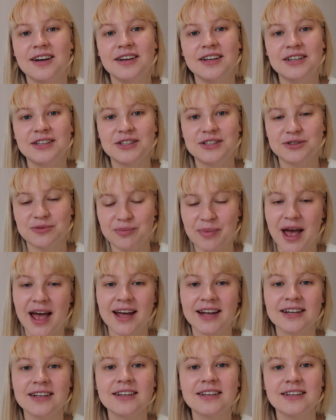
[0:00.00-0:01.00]
in
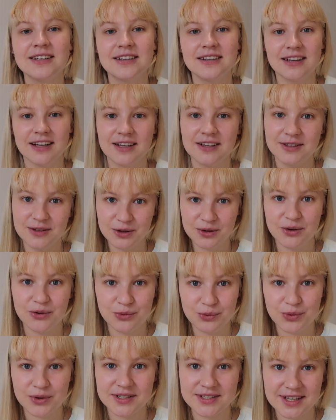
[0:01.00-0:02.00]
Japan, like the
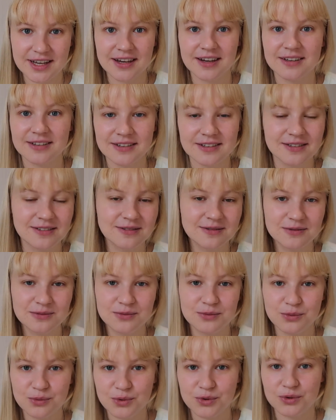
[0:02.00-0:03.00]
Second
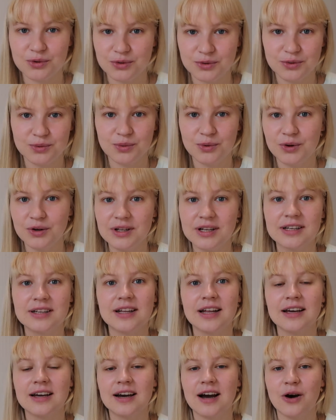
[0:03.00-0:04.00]
World War,
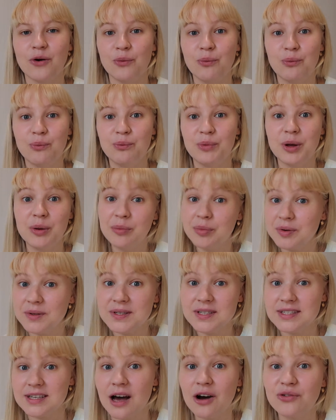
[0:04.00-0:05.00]
and like how people
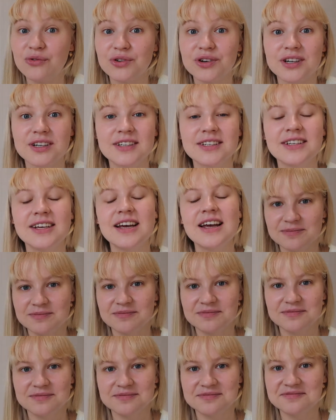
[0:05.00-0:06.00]
suffered.
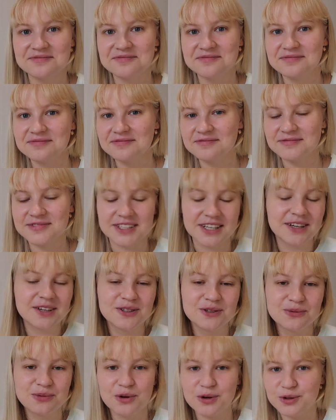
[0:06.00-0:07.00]

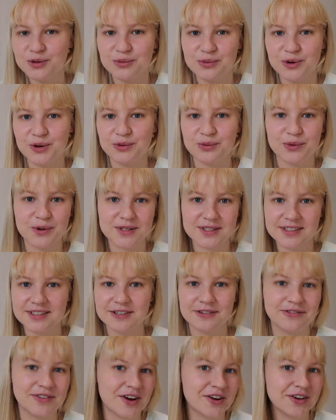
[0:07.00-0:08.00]
Second World War
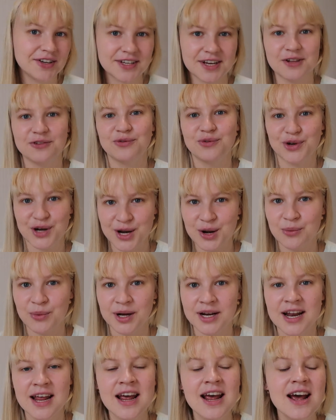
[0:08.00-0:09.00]
wasn't a fairy tale for
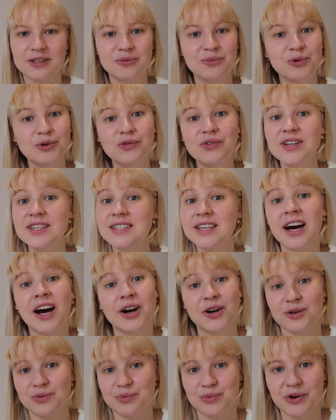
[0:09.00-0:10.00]
anyone. The movie is
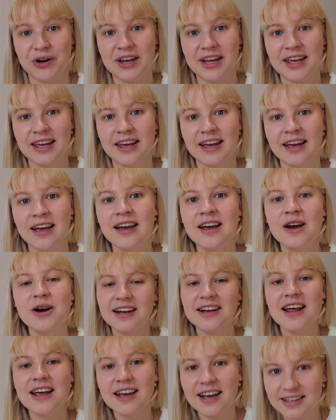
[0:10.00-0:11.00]
heartbreaking,
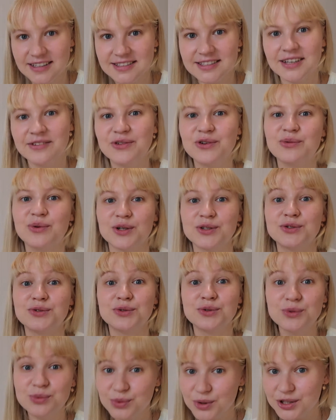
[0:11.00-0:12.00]
and I guess everyone
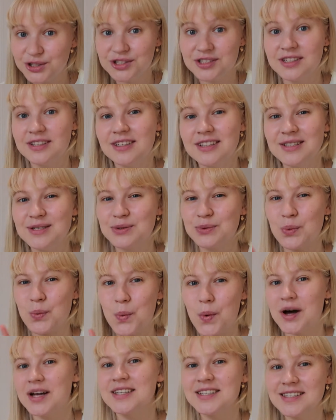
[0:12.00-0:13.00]
should watch it at least
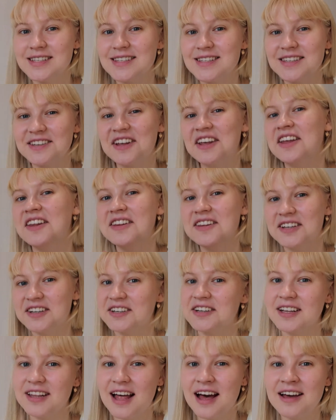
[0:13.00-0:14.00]
once in
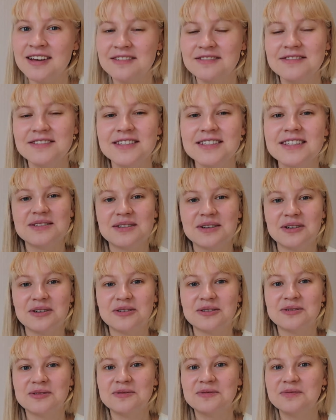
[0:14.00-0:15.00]
their lives.
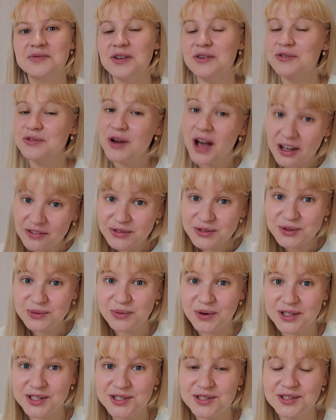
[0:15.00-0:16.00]
So if you
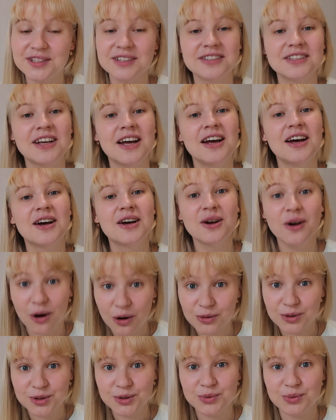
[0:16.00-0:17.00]
haven't watched it,
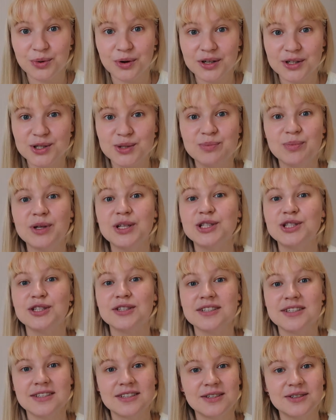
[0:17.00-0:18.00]
go and watch, but
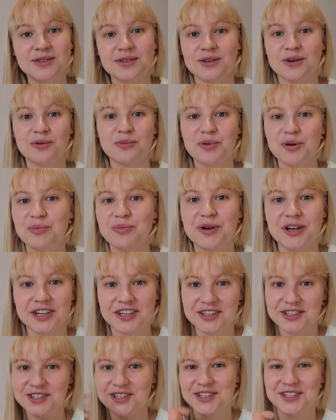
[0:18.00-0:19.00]
just, you know,
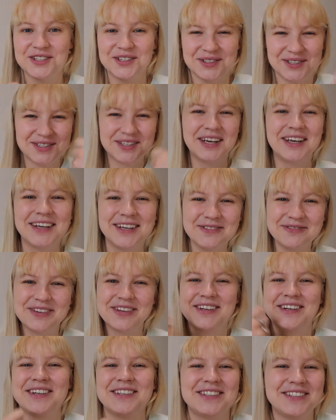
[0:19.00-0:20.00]
prepare tissues
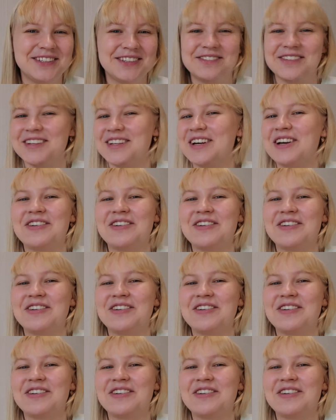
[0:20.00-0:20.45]
because you will